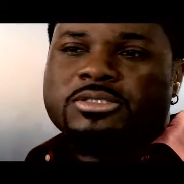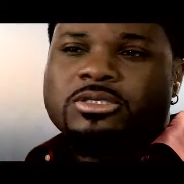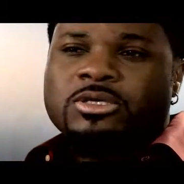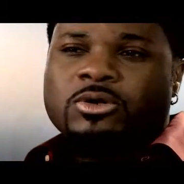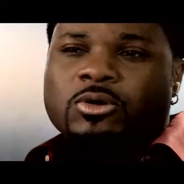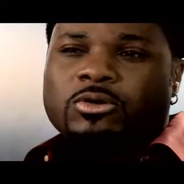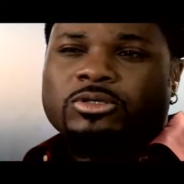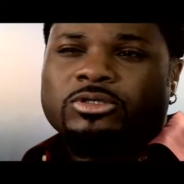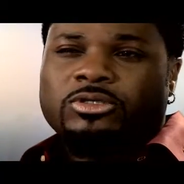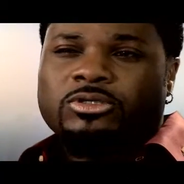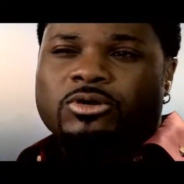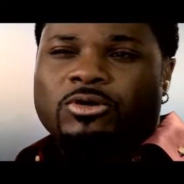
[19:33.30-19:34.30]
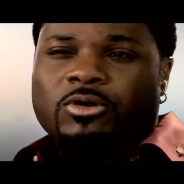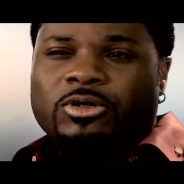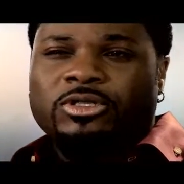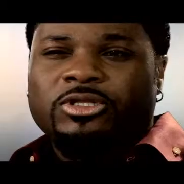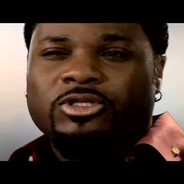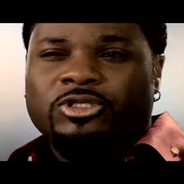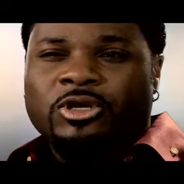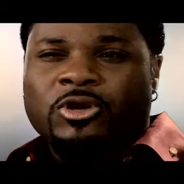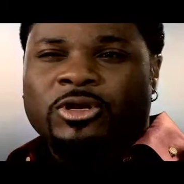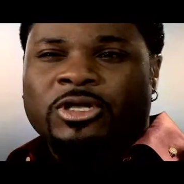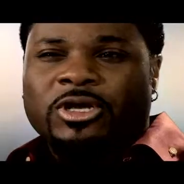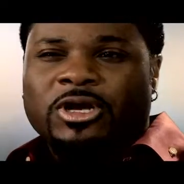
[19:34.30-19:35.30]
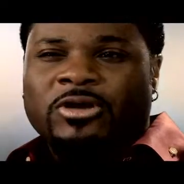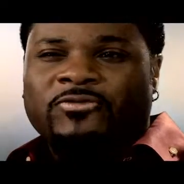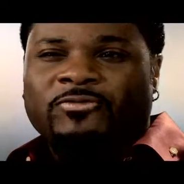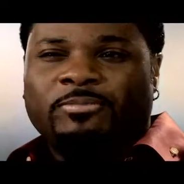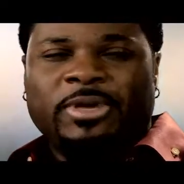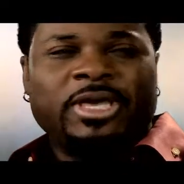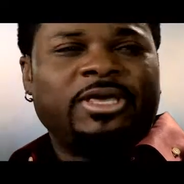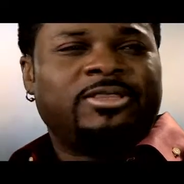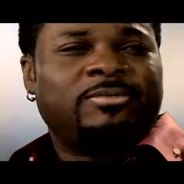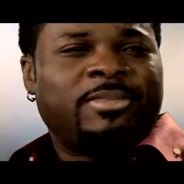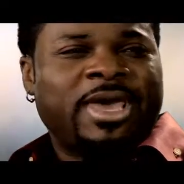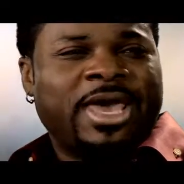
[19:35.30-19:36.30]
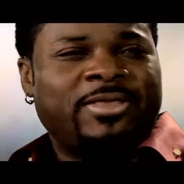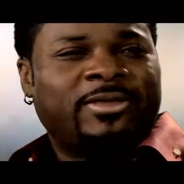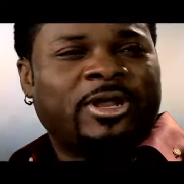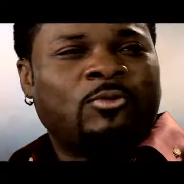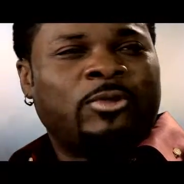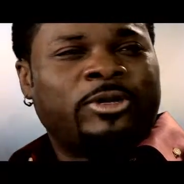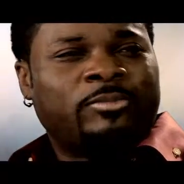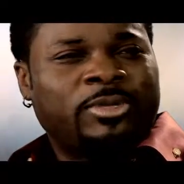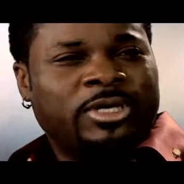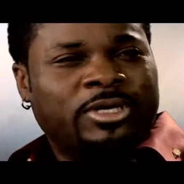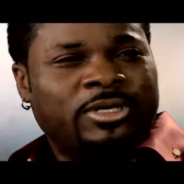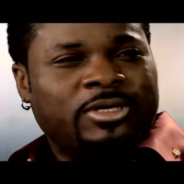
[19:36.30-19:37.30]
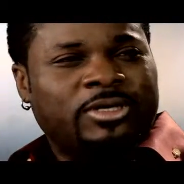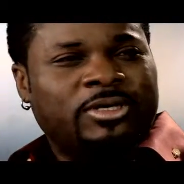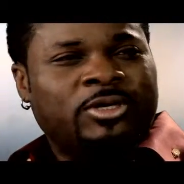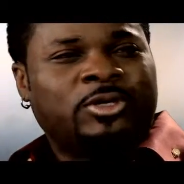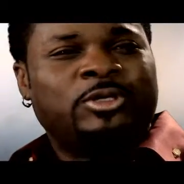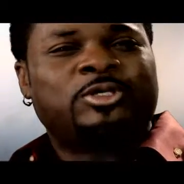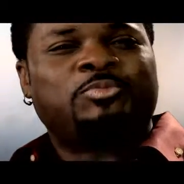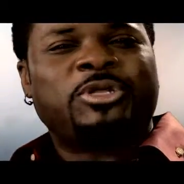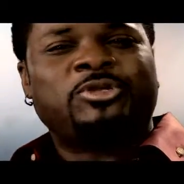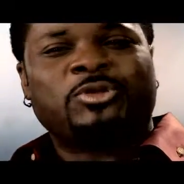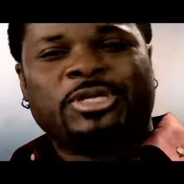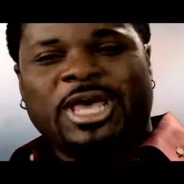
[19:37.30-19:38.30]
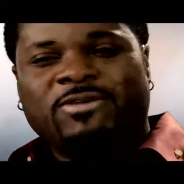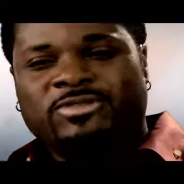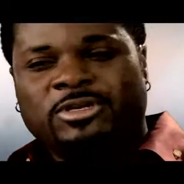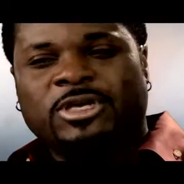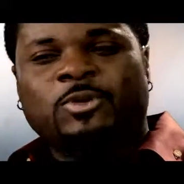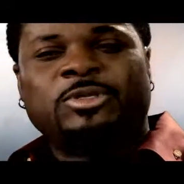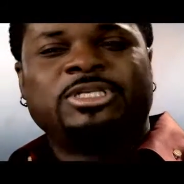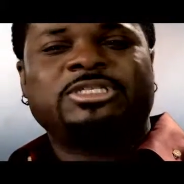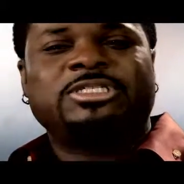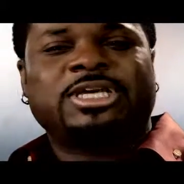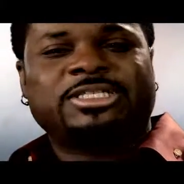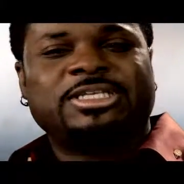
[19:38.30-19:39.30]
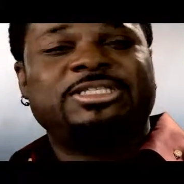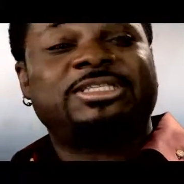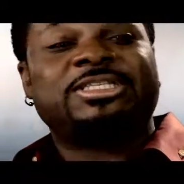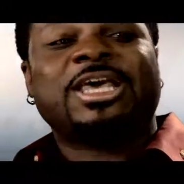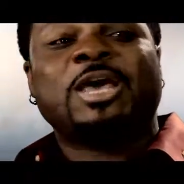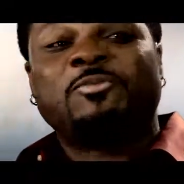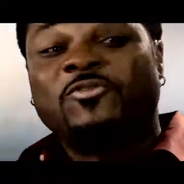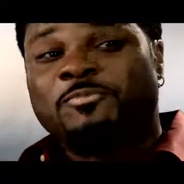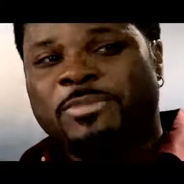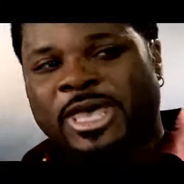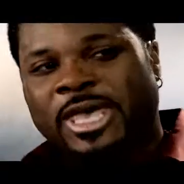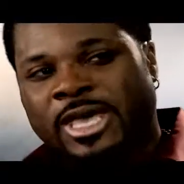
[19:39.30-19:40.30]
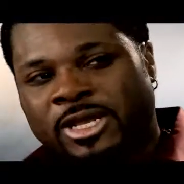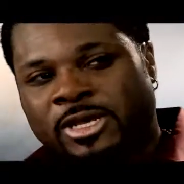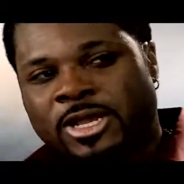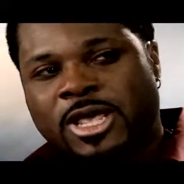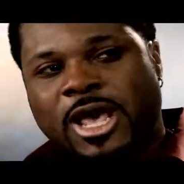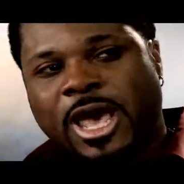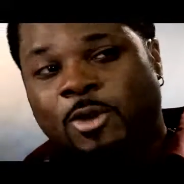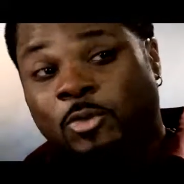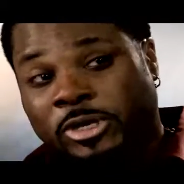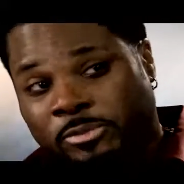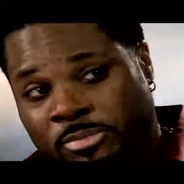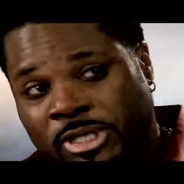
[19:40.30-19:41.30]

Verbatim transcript: you know, on the journey of being the man that I want to be. You know, you spend your life saying, well, this is the this is the type of man I want to